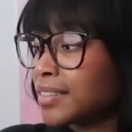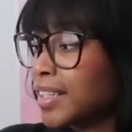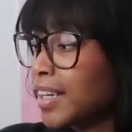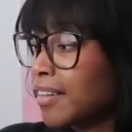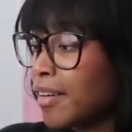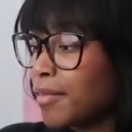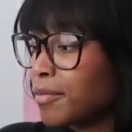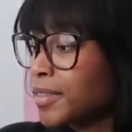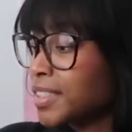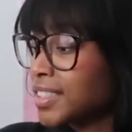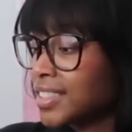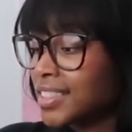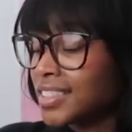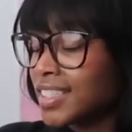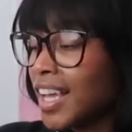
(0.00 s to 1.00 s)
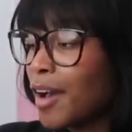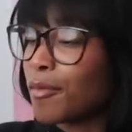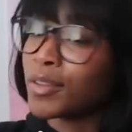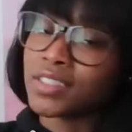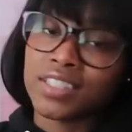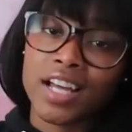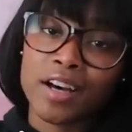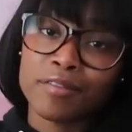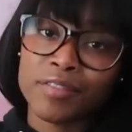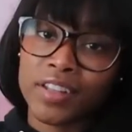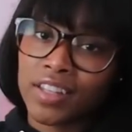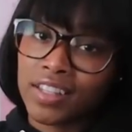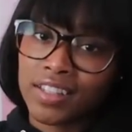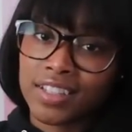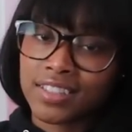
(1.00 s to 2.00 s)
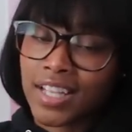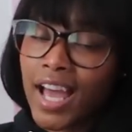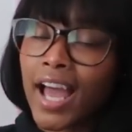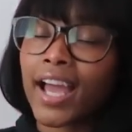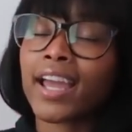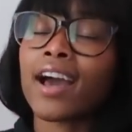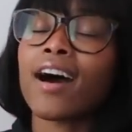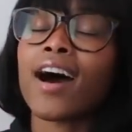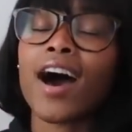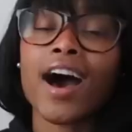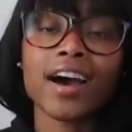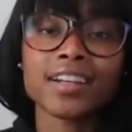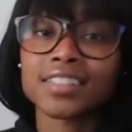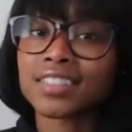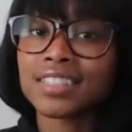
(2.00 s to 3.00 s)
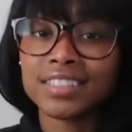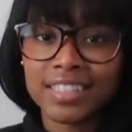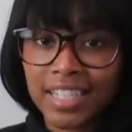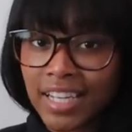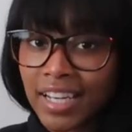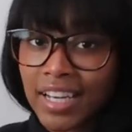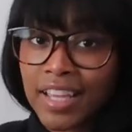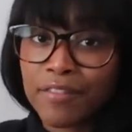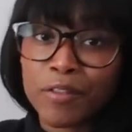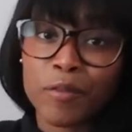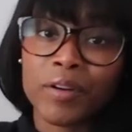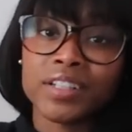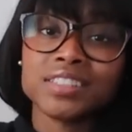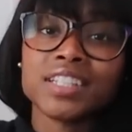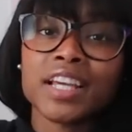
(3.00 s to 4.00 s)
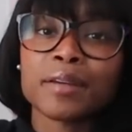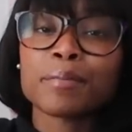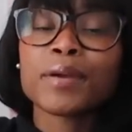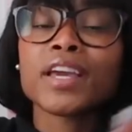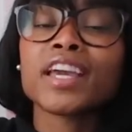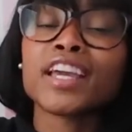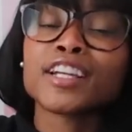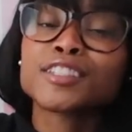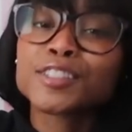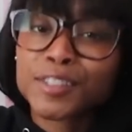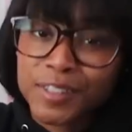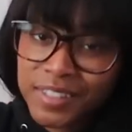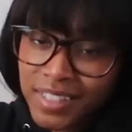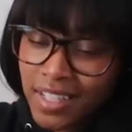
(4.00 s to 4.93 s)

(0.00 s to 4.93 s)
know, I was not feeling this. I honestly didn't even want to take pictures